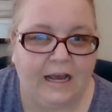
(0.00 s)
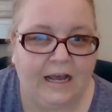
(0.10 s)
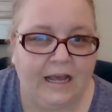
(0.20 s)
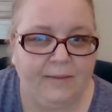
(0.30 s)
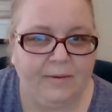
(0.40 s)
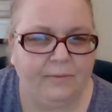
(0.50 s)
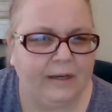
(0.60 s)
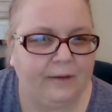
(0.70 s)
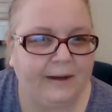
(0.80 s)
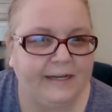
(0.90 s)
I'm not
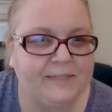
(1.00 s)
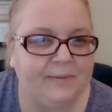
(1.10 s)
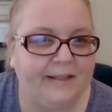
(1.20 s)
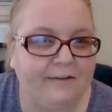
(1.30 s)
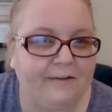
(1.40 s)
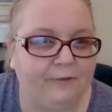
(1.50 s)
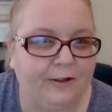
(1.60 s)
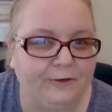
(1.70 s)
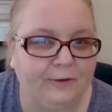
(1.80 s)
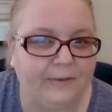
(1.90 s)
really ready to be that
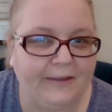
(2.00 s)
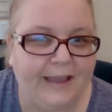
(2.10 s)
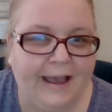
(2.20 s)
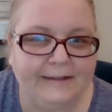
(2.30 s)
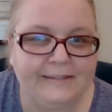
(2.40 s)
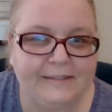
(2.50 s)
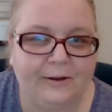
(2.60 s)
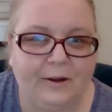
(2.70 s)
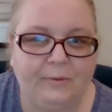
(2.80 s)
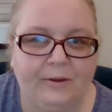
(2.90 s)
vulnerable yet,
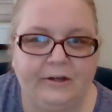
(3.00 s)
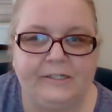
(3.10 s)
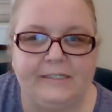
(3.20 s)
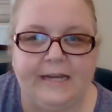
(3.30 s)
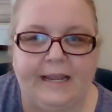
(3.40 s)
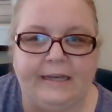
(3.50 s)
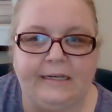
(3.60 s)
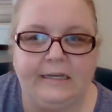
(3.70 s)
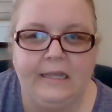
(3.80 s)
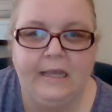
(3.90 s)
so I hope you
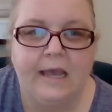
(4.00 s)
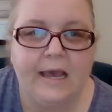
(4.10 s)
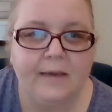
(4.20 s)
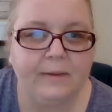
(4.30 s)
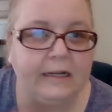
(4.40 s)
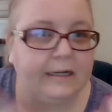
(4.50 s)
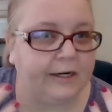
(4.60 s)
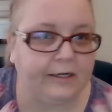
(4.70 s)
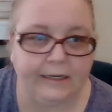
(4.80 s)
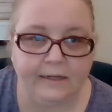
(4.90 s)
understand. Um, but
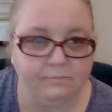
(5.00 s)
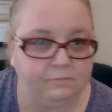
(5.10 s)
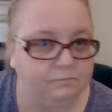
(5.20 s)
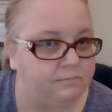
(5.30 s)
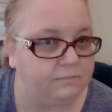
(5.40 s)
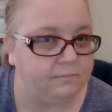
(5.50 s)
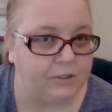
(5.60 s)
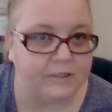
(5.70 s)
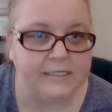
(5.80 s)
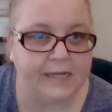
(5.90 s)
clearly,
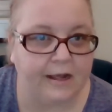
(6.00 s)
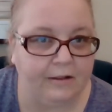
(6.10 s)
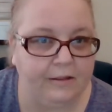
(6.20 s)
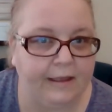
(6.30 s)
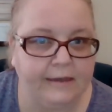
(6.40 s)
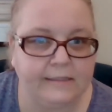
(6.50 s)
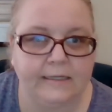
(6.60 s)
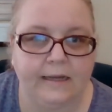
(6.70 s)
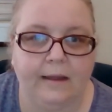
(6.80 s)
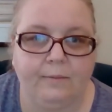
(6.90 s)
you can tell
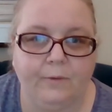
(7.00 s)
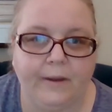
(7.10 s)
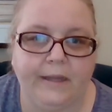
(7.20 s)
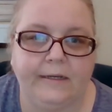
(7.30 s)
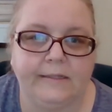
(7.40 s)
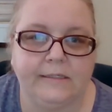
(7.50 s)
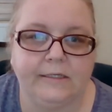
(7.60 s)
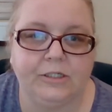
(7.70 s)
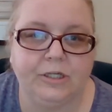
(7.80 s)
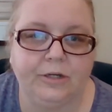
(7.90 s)
that um, weight is an
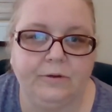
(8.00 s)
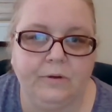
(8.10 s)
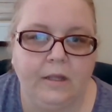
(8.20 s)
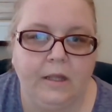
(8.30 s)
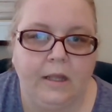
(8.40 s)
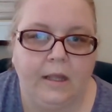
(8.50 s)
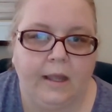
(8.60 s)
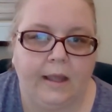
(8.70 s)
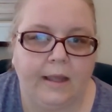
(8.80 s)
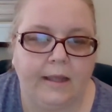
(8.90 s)
issue.
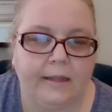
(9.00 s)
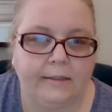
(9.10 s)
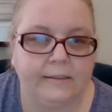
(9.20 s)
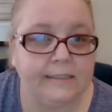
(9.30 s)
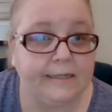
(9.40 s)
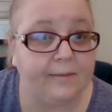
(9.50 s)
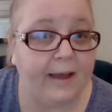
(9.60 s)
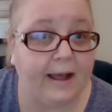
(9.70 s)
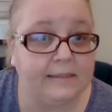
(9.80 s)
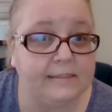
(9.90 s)
And in the
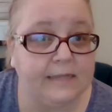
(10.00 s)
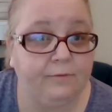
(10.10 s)
past,